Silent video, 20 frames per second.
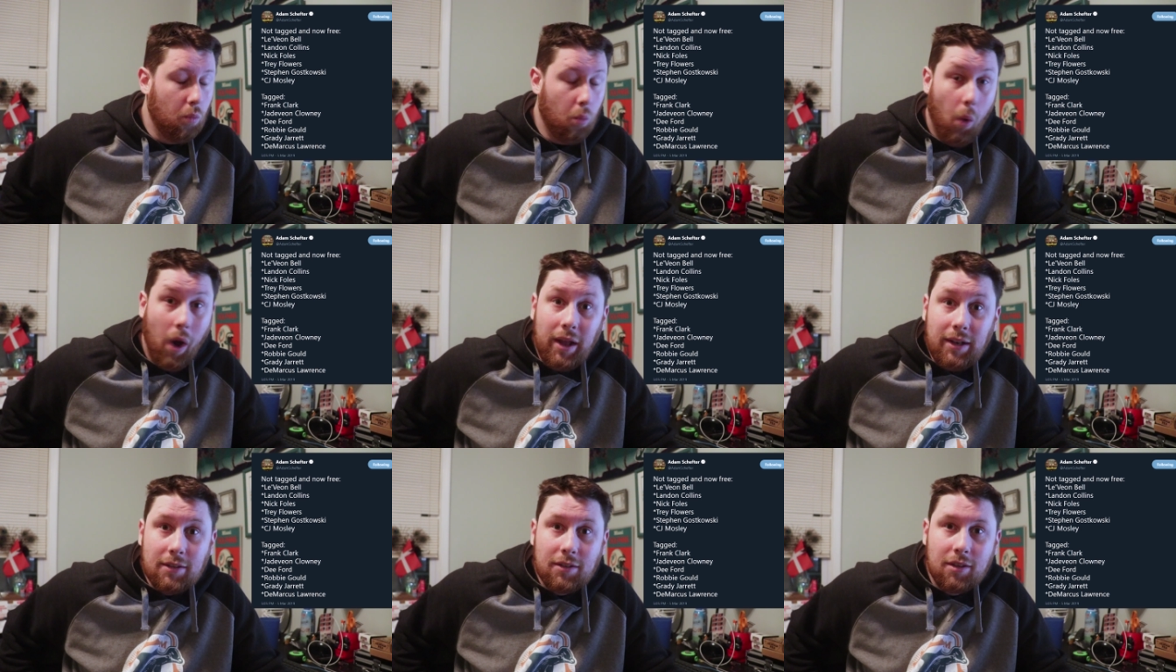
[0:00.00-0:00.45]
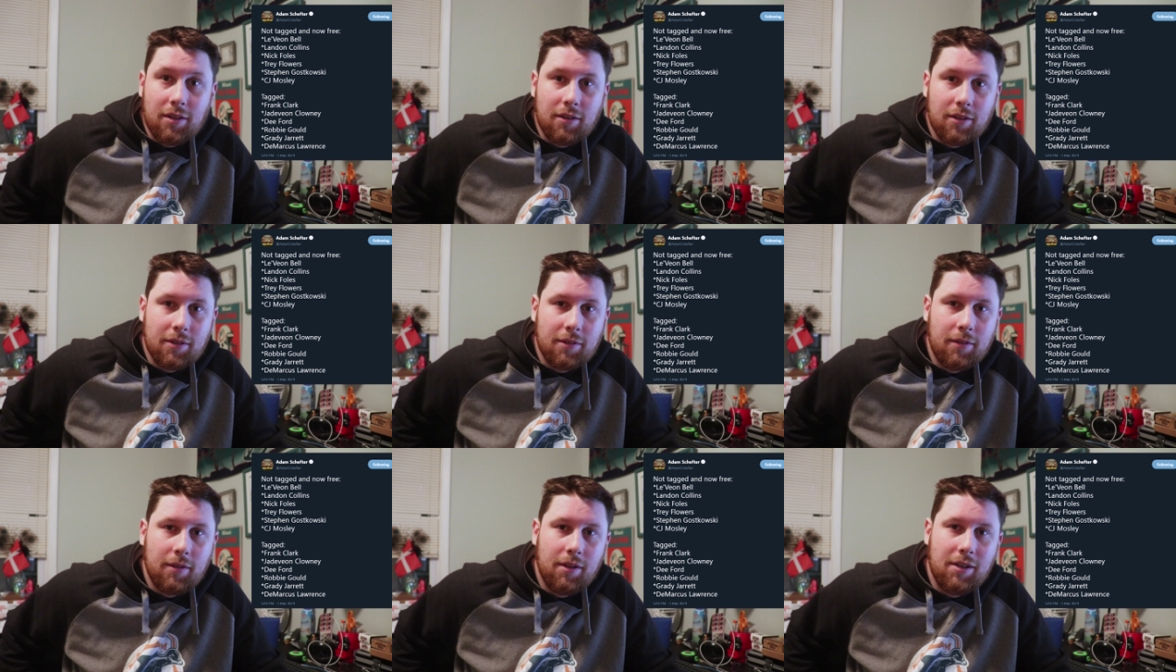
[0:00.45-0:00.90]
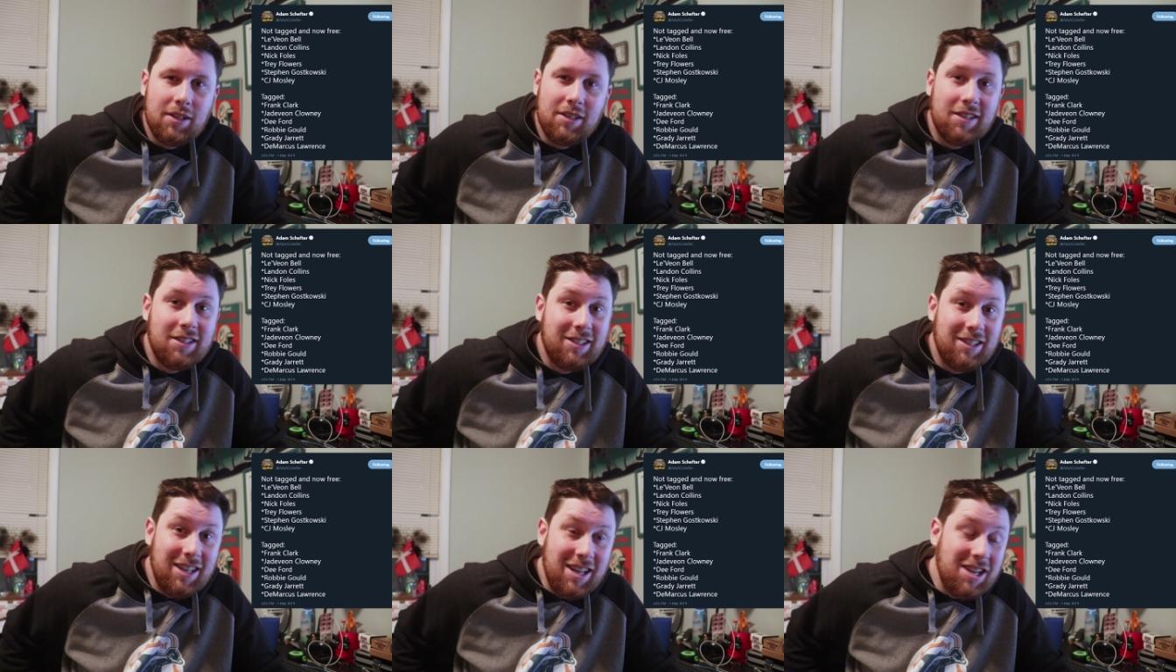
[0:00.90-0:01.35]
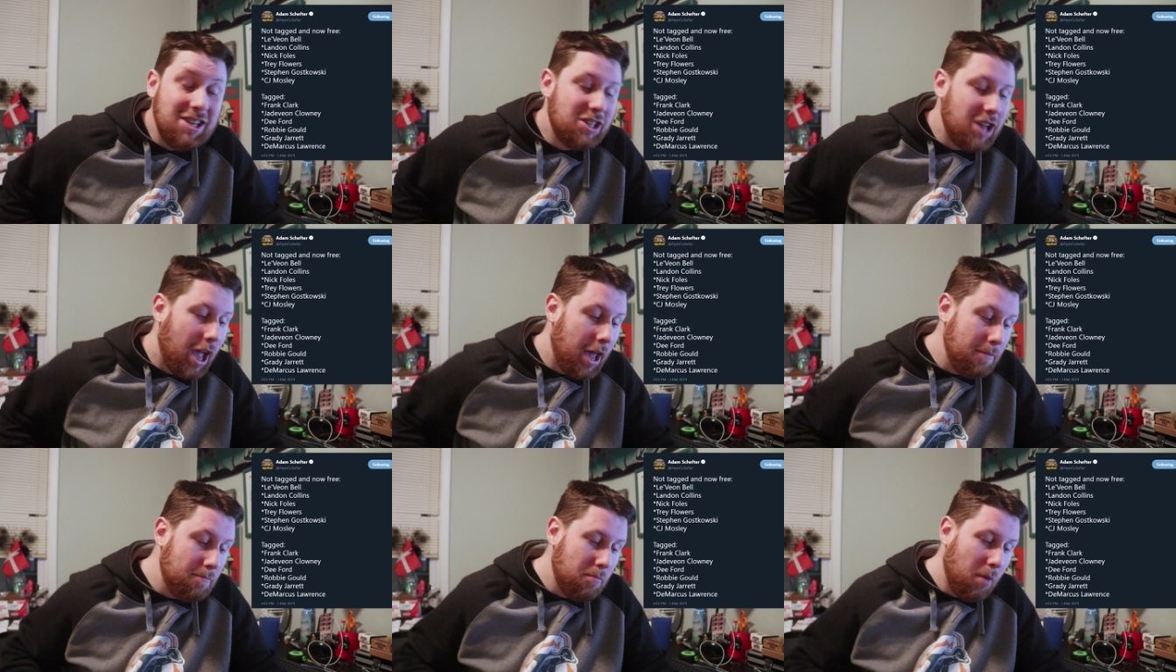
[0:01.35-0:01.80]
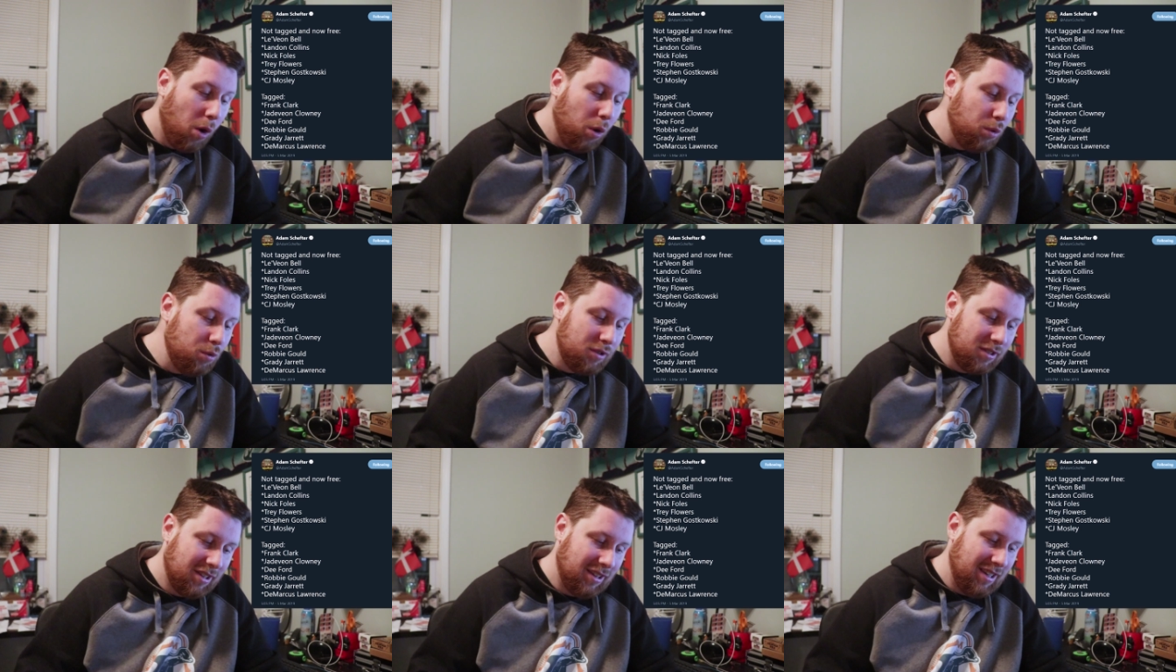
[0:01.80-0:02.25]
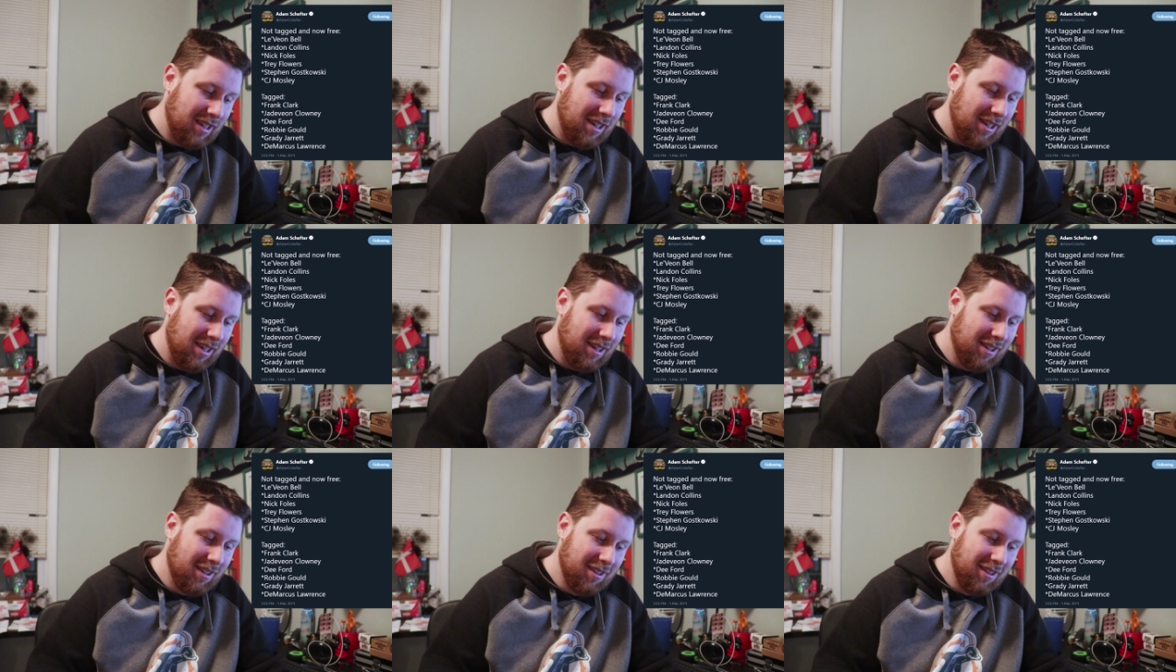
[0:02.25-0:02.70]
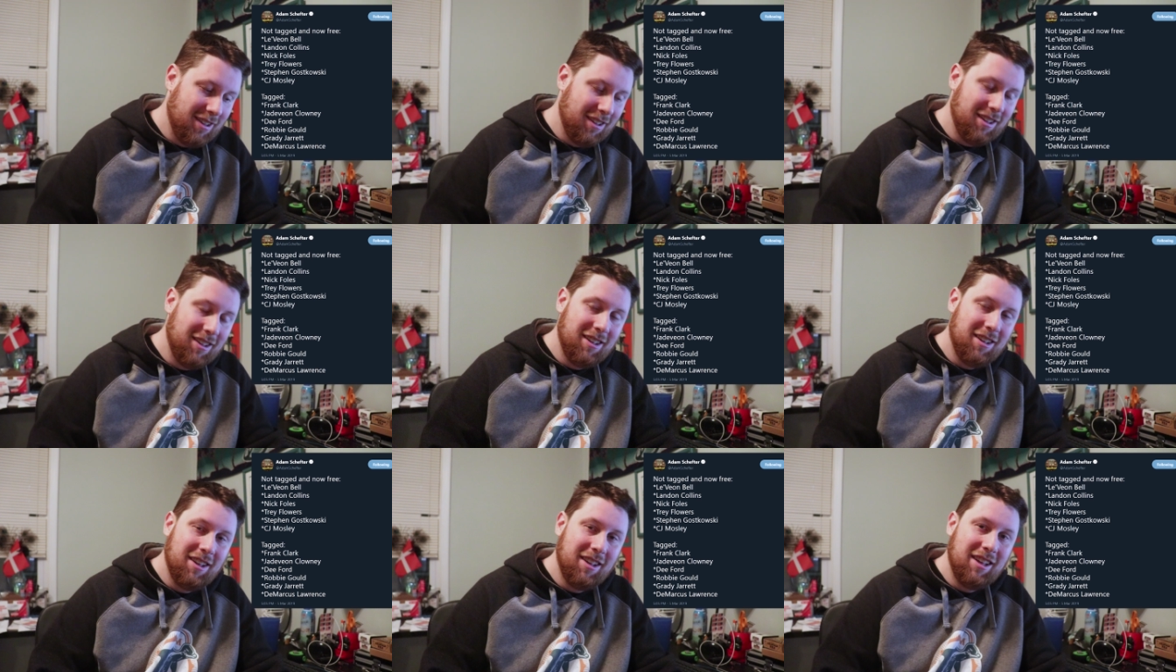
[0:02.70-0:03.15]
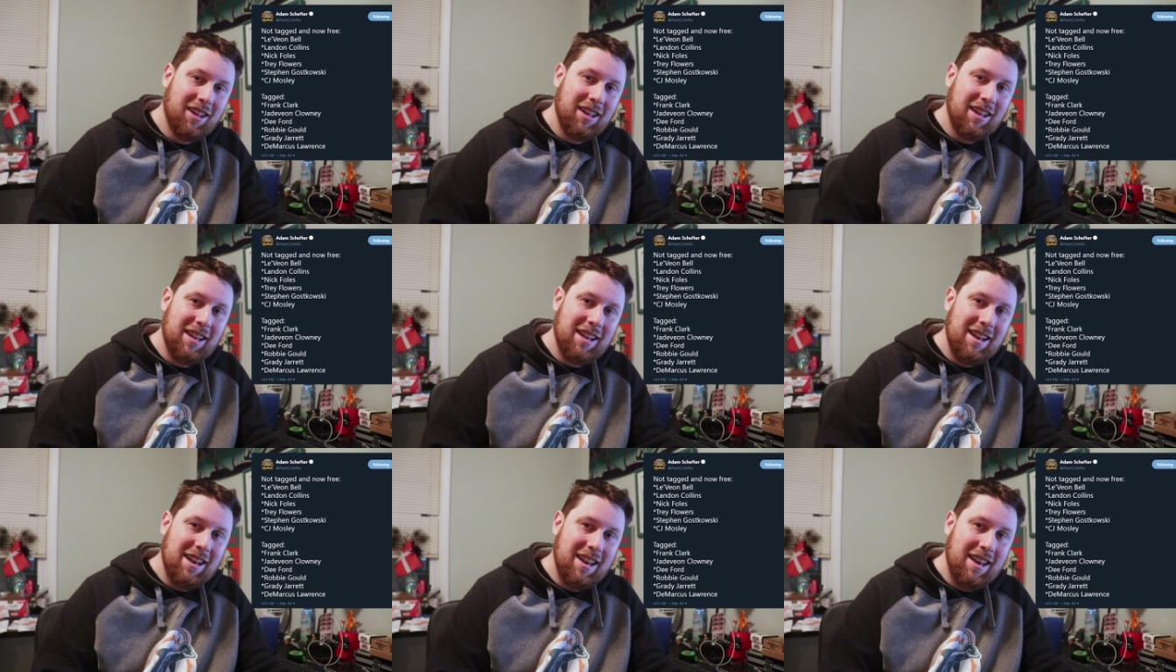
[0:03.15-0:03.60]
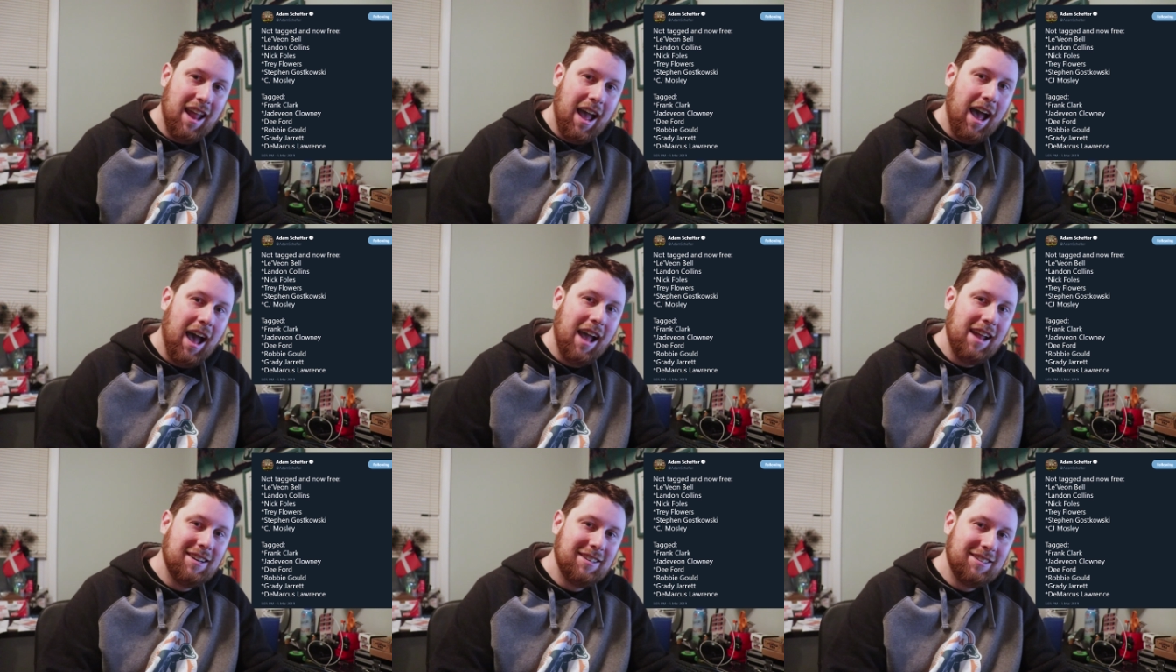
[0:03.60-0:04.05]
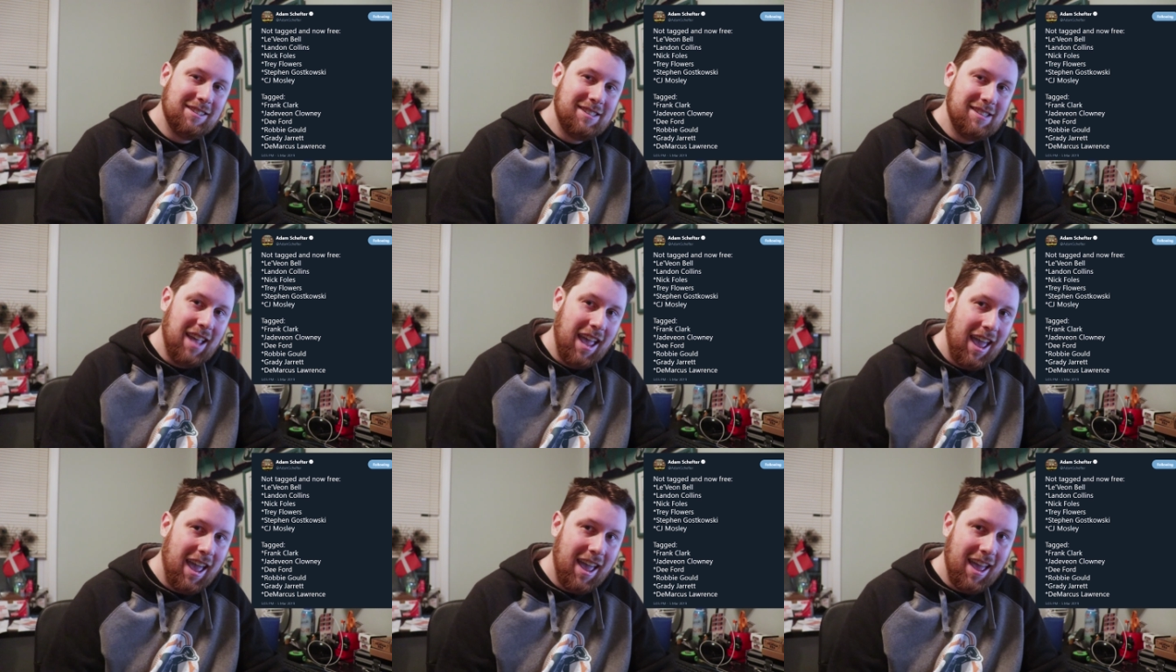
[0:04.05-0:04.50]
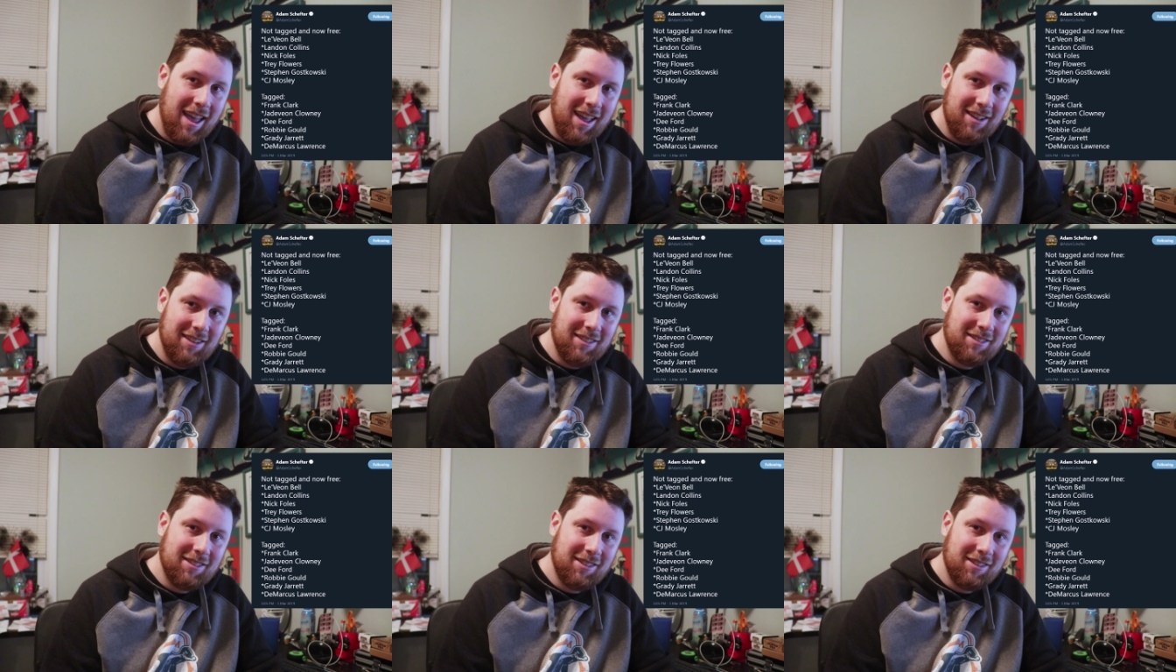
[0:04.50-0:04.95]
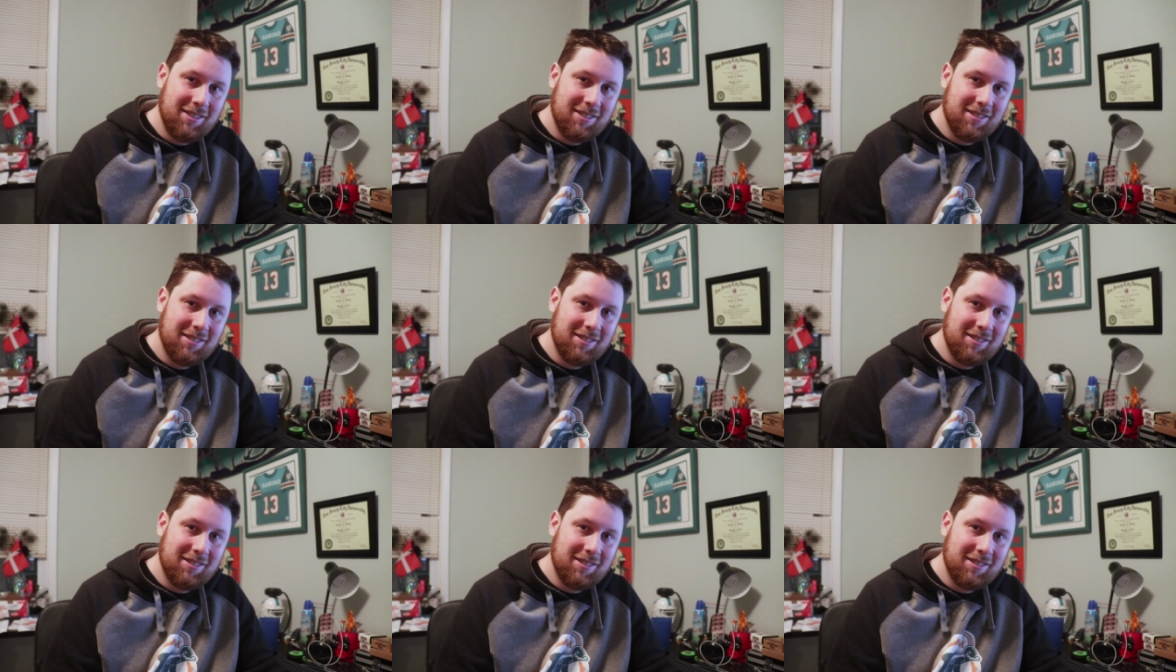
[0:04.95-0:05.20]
what? C J Mosley not tagged.